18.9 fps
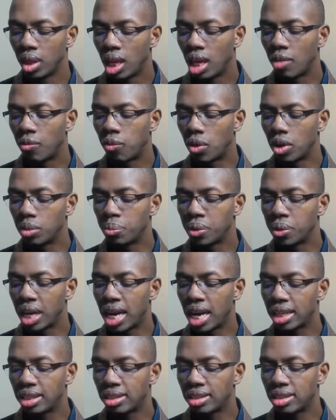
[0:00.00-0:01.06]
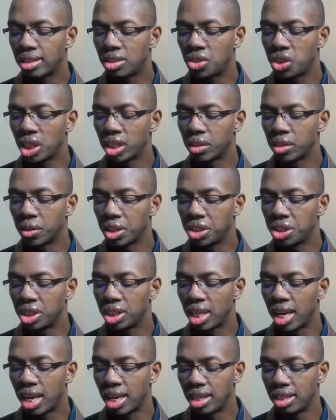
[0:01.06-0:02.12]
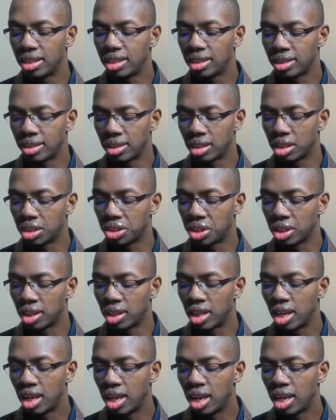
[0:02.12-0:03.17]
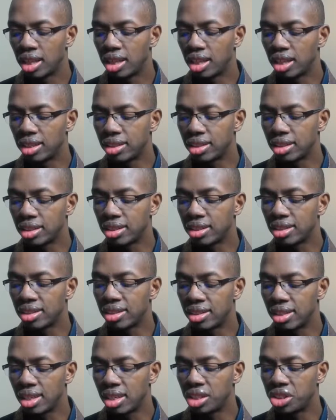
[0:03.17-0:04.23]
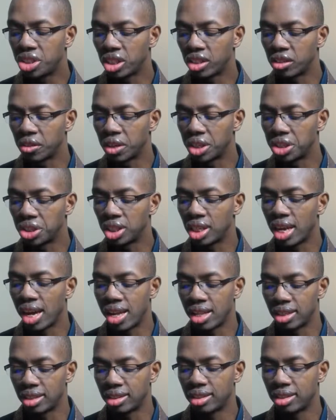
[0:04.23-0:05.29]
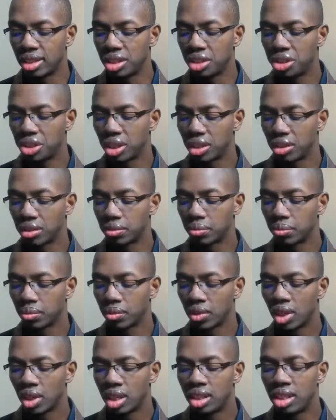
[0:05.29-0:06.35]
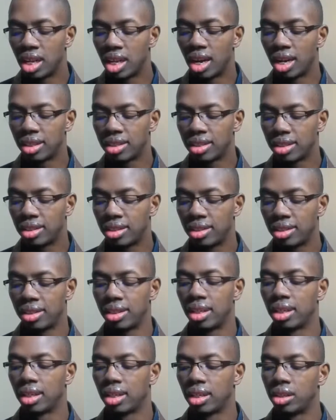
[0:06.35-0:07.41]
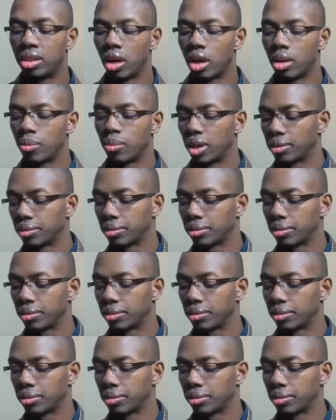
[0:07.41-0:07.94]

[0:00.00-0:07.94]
If one practices generation and extinction, this is to seek generation and extinction, not to seek the Dharma.